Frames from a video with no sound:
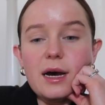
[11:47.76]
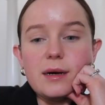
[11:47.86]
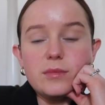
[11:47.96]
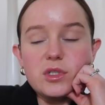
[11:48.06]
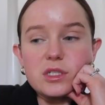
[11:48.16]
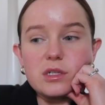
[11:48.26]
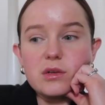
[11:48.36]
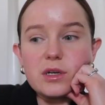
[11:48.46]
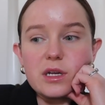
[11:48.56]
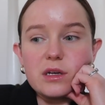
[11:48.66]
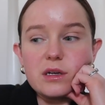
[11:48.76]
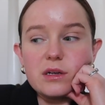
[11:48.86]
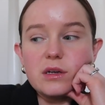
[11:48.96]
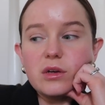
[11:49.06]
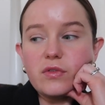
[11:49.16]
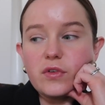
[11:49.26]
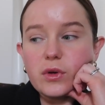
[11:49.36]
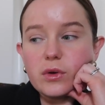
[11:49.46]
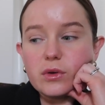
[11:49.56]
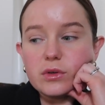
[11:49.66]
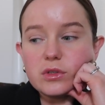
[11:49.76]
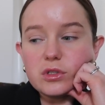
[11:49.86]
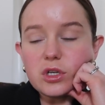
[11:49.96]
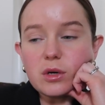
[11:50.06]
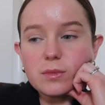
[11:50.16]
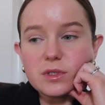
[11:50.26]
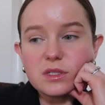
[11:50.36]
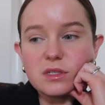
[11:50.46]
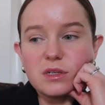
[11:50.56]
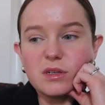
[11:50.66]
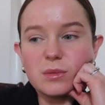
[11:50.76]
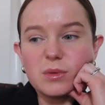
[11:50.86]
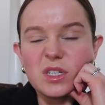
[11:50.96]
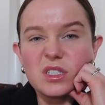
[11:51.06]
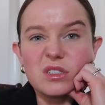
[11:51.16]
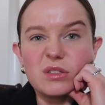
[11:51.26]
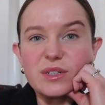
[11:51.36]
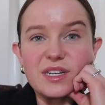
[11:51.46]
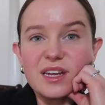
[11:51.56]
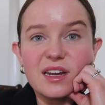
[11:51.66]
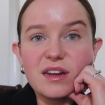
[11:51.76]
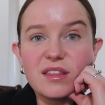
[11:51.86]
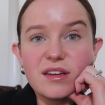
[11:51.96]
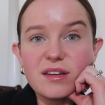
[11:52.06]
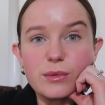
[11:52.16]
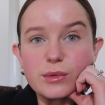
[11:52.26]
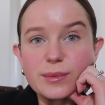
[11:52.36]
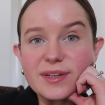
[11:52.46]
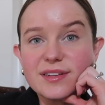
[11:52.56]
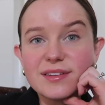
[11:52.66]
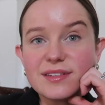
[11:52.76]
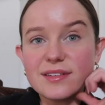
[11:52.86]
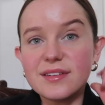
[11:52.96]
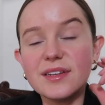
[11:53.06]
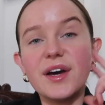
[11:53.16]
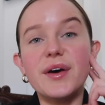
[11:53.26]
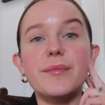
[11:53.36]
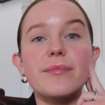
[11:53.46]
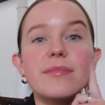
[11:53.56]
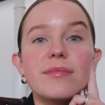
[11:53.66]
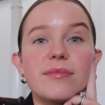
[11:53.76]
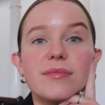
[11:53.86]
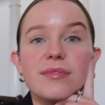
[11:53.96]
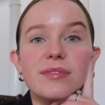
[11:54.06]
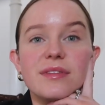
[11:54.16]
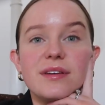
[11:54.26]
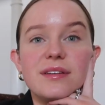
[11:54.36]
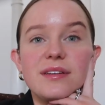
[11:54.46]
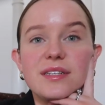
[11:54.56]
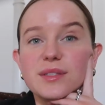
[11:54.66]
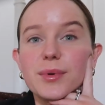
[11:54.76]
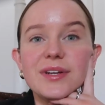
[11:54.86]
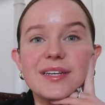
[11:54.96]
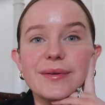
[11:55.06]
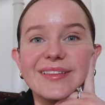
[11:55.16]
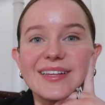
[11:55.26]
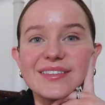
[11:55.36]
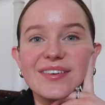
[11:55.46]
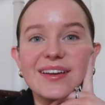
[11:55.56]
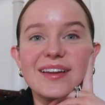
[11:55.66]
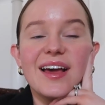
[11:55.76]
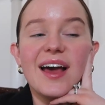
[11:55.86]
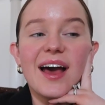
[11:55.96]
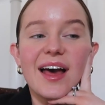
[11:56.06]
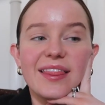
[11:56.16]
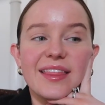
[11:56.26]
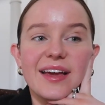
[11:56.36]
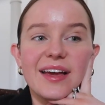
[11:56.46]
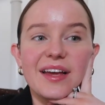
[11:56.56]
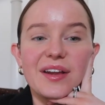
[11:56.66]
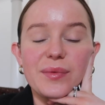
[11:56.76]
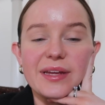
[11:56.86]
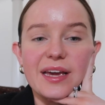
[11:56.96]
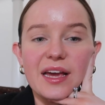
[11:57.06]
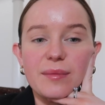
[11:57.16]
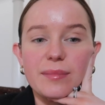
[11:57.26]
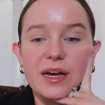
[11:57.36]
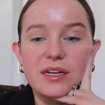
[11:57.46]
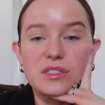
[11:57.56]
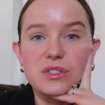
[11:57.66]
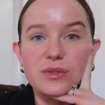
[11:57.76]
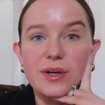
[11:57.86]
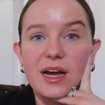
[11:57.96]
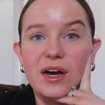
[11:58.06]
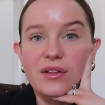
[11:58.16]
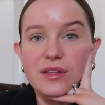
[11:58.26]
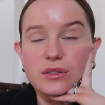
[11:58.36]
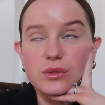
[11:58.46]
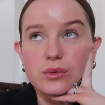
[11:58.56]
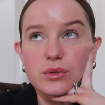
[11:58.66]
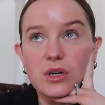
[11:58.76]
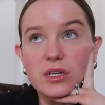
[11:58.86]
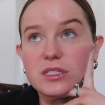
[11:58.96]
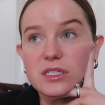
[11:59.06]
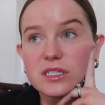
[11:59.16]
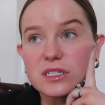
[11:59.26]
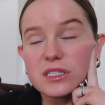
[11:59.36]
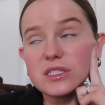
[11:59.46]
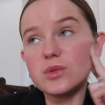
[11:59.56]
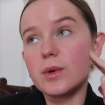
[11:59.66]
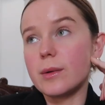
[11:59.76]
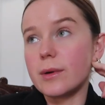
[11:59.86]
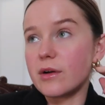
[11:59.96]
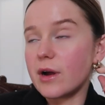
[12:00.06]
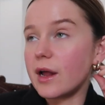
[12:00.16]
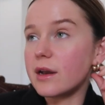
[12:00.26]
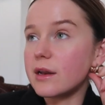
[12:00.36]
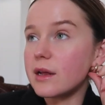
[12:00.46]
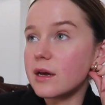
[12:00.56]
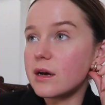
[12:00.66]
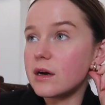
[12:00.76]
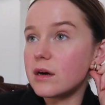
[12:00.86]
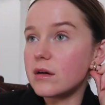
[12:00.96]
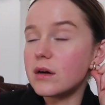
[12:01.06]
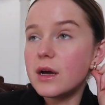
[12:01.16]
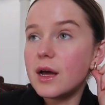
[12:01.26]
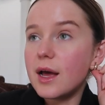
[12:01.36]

um, just to look at a few shops, which we didn't get anything. It was a bit um, disappointing, but that's fine. And then we came back to our little cottage where we're at now,